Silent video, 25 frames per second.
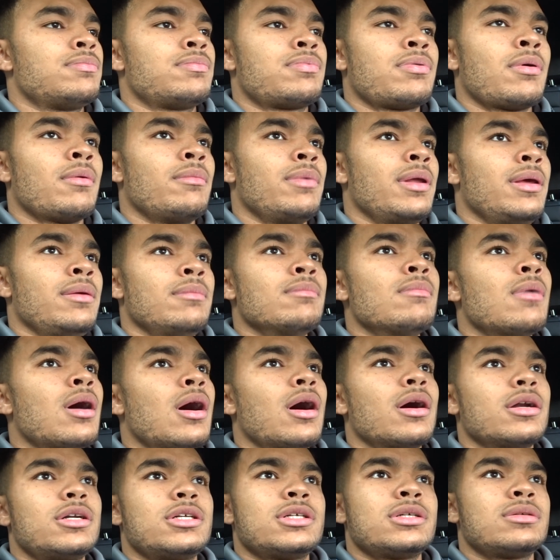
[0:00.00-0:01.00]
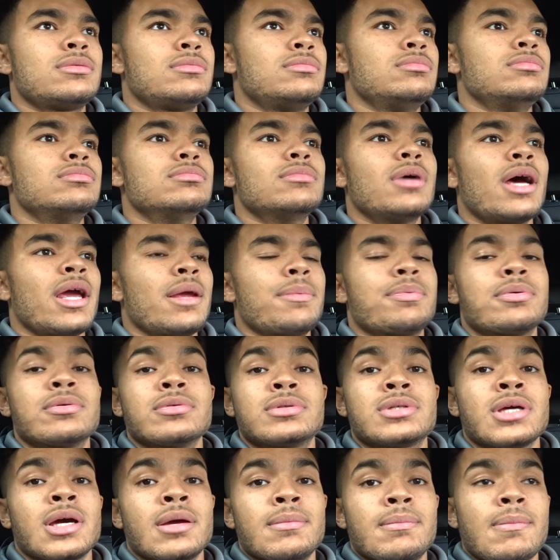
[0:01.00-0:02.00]
probably March, April
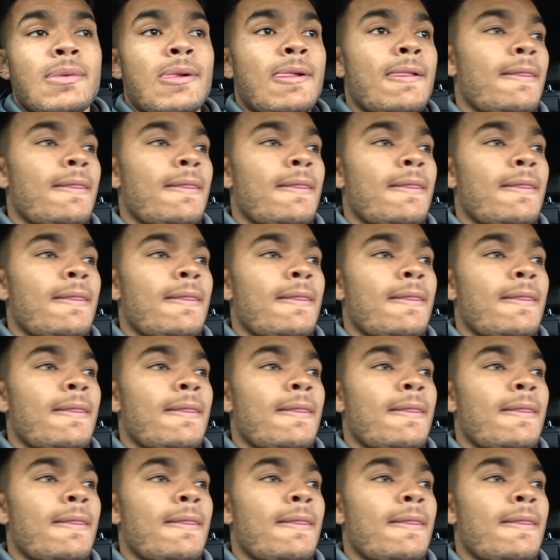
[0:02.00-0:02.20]
time.